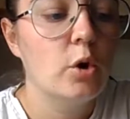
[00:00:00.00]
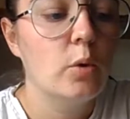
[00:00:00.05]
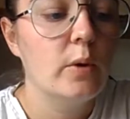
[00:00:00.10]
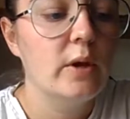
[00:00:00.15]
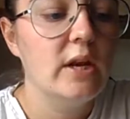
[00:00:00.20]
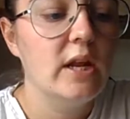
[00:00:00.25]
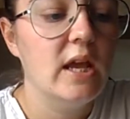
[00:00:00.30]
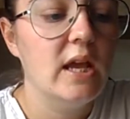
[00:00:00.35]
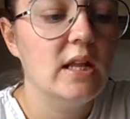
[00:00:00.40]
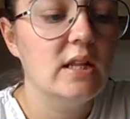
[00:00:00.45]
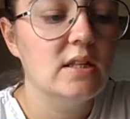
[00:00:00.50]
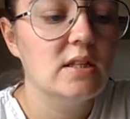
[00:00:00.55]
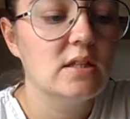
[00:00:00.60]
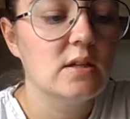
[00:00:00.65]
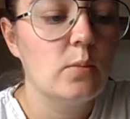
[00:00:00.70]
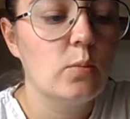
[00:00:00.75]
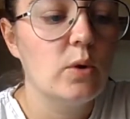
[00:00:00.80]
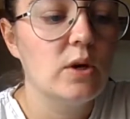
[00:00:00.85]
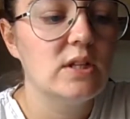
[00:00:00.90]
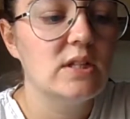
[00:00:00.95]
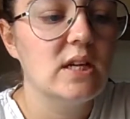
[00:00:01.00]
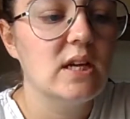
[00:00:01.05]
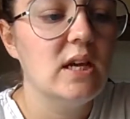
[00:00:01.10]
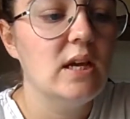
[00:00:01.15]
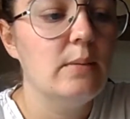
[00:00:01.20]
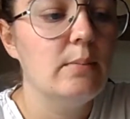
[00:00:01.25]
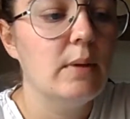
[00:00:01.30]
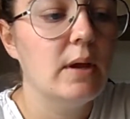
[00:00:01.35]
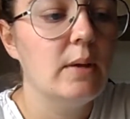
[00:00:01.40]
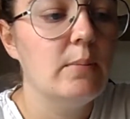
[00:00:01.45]
going in somewhere
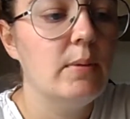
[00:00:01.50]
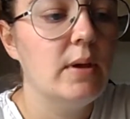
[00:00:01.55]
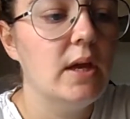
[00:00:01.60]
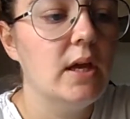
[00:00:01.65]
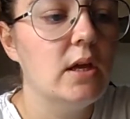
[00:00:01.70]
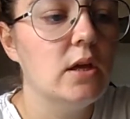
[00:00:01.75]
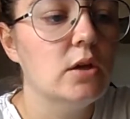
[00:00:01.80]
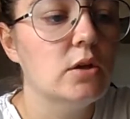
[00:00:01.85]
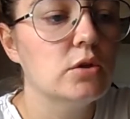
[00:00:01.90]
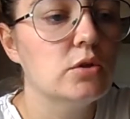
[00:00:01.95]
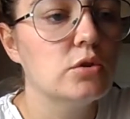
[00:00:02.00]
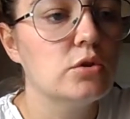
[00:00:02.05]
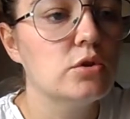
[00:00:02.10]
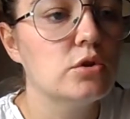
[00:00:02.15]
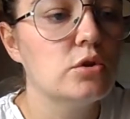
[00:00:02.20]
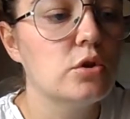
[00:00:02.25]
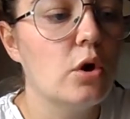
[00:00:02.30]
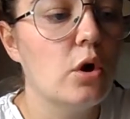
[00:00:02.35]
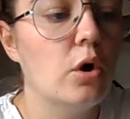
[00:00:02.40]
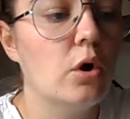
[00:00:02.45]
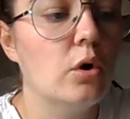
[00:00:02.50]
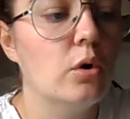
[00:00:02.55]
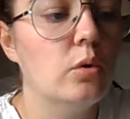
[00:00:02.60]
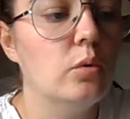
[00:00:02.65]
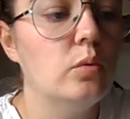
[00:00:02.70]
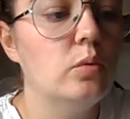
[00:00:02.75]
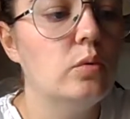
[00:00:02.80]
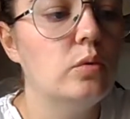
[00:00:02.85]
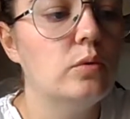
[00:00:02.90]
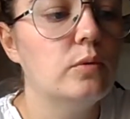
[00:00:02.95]
to eat maybe.
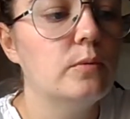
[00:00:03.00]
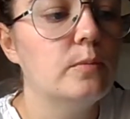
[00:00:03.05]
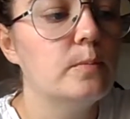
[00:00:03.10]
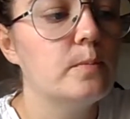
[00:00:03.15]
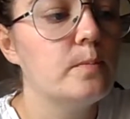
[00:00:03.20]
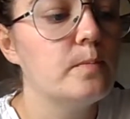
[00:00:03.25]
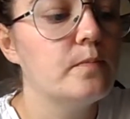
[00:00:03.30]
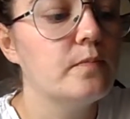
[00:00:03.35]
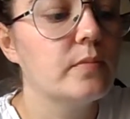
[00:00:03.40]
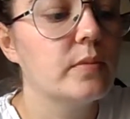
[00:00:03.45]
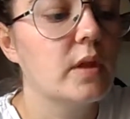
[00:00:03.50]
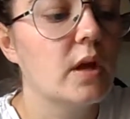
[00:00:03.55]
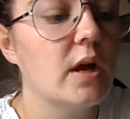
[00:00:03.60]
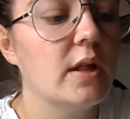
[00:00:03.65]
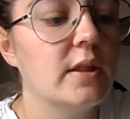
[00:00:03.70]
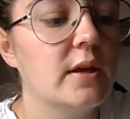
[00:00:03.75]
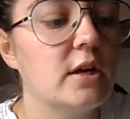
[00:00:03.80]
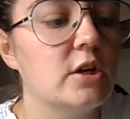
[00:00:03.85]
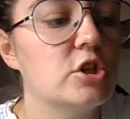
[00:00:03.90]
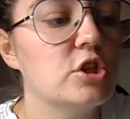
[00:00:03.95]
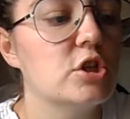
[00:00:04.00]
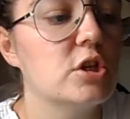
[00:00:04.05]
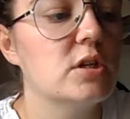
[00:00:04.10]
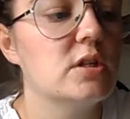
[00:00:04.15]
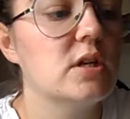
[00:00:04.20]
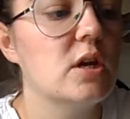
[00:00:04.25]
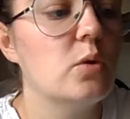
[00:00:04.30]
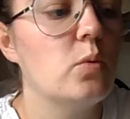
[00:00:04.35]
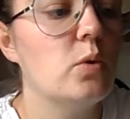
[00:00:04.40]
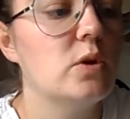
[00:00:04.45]
So I think I'm just
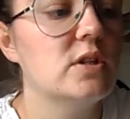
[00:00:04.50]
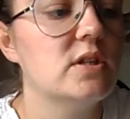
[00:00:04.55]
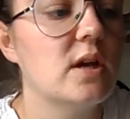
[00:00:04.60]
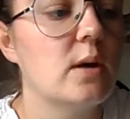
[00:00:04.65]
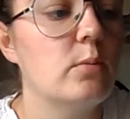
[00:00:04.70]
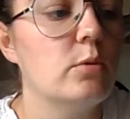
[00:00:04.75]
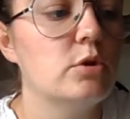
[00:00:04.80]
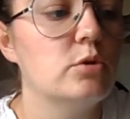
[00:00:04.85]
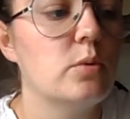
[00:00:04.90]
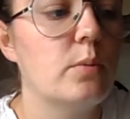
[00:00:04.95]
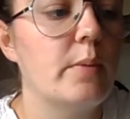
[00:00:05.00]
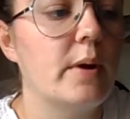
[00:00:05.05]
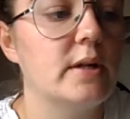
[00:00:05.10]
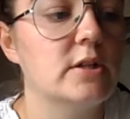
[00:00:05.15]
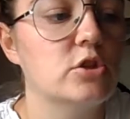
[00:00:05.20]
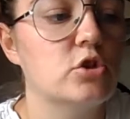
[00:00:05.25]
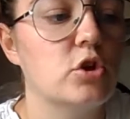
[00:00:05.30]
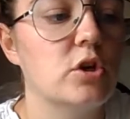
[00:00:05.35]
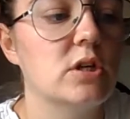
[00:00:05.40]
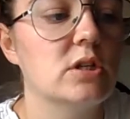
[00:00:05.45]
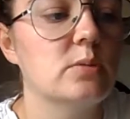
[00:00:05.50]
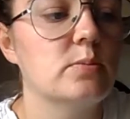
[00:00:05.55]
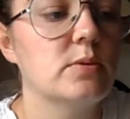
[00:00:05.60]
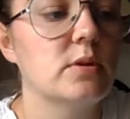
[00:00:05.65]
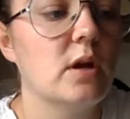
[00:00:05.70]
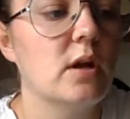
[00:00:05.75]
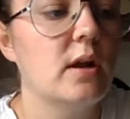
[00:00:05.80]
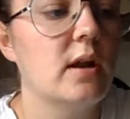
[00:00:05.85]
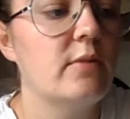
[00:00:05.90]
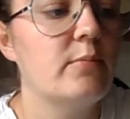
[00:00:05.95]
going to take one sandwich, one pack of
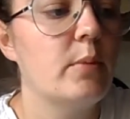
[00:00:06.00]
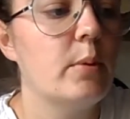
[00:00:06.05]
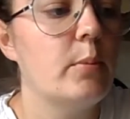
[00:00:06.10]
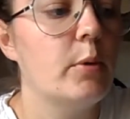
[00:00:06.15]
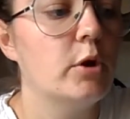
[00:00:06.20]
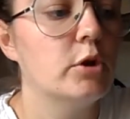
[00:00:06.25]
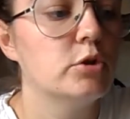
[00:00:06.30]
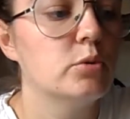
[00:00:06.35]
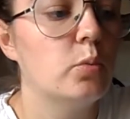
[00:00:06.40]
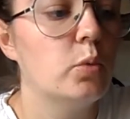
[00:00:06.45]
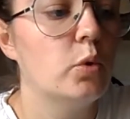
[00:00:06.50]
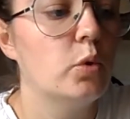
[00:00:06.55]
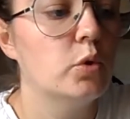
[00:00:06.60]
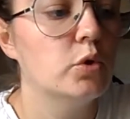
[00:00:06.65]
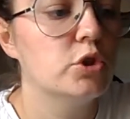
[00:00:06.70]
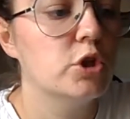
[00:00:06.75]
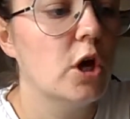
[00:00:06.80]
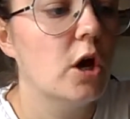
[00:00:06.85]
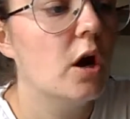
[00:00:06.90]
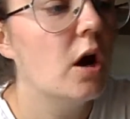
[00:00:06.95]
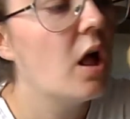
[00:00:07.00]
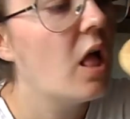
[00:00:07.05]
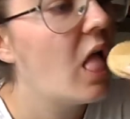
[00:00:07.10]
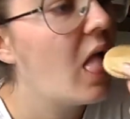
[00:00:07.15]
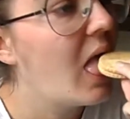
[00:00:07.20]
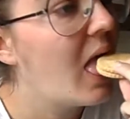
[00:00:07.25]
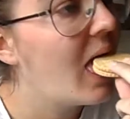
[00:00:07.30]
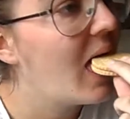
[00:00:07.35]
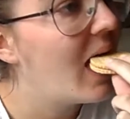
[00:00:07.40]
crisps. I'll have my bottles of water